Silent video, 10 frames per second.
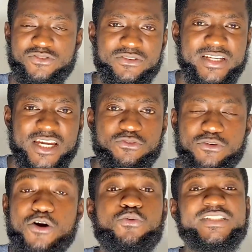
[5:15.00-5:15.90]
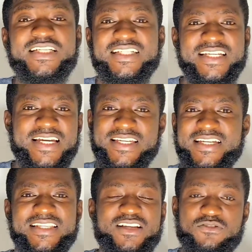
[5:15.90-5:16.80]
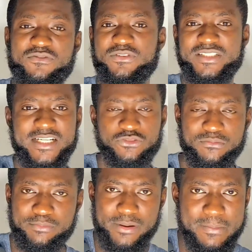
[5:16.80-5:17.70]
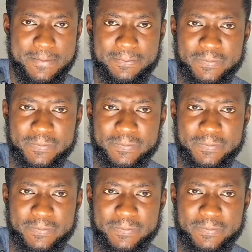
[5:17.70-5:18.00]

sorry, yeah, no, who dear, yeah, yeah, not so for the natum pim.